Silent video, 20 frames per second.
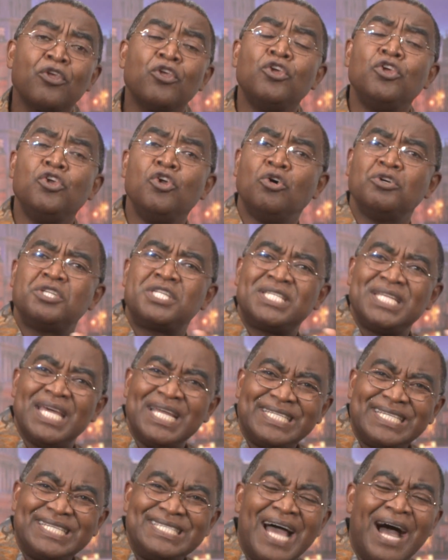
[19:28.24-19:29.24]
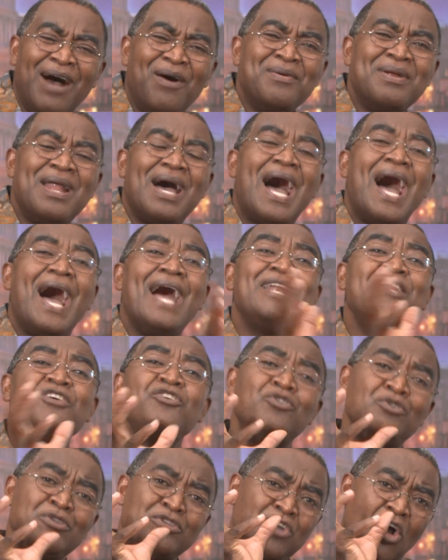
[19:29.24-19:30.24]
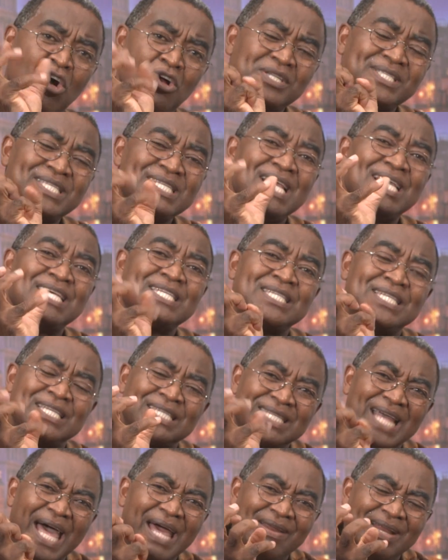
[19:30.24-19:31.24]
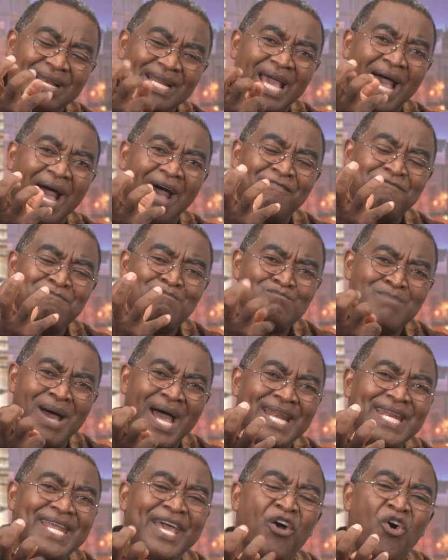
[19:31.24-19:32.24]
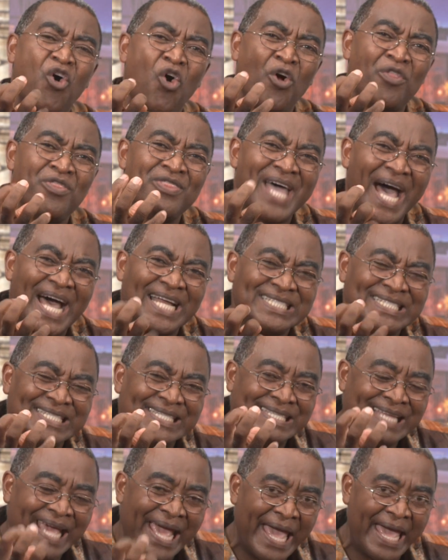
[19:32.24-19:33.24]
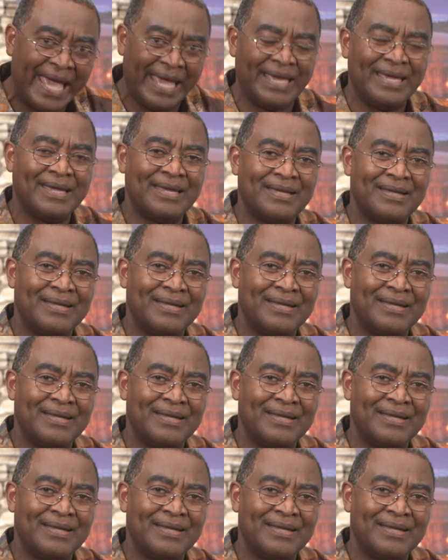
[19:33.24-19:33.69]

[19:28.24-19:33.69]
You sit down and you don't necessarily have money on that day,